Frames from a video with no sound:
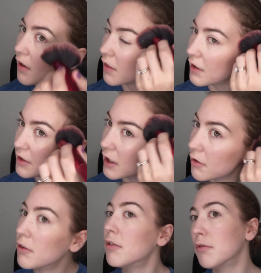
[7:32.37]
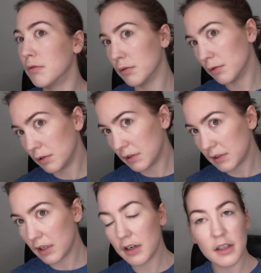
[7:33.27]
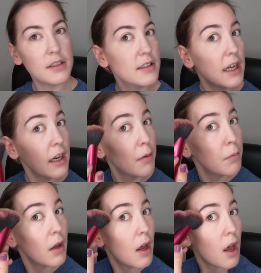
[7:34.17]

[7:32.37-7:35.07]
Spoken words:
the general rules are the same,